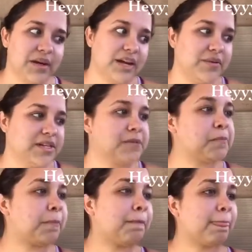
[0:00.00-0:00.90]
But anyways,
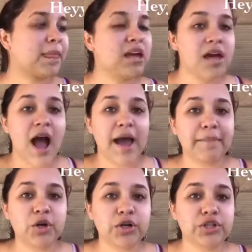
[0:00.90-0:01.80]

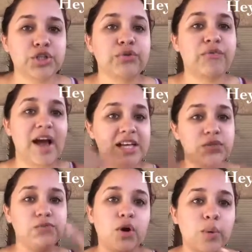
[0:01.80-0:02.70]
I'm going to
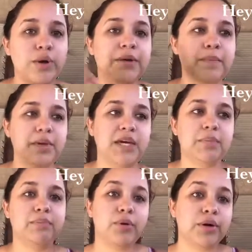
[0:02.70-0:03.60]
fast forward me
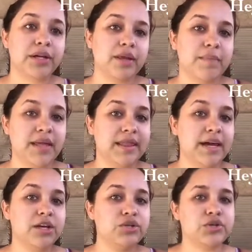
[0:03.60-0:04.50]
pouring them in
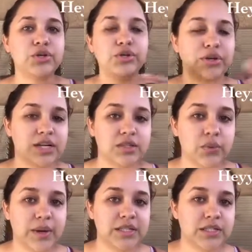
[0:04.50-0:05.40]
there so you guys
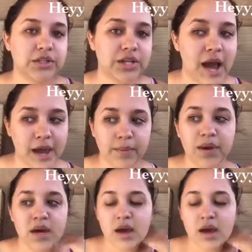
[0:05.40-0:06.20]
don't waste your time.